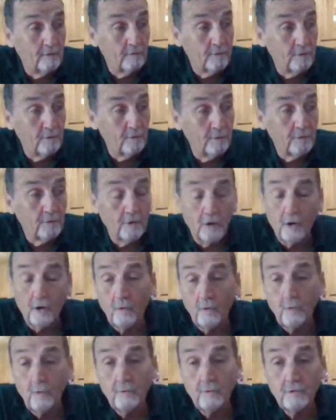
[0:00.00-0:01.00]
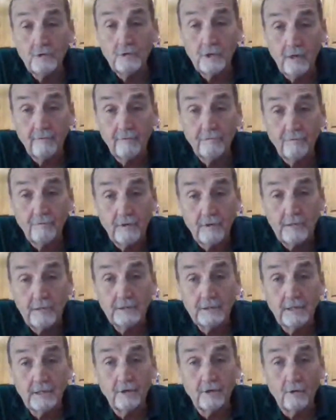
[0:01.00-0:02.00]
through their own
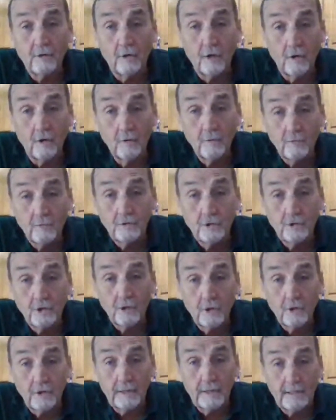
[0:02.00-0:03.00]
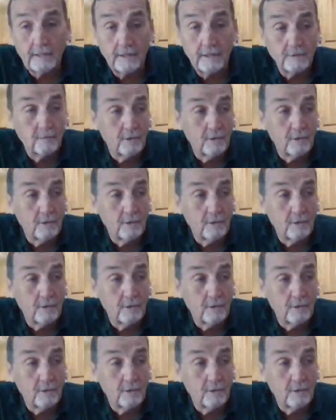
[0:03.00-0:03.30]
sufferings and their own journeys,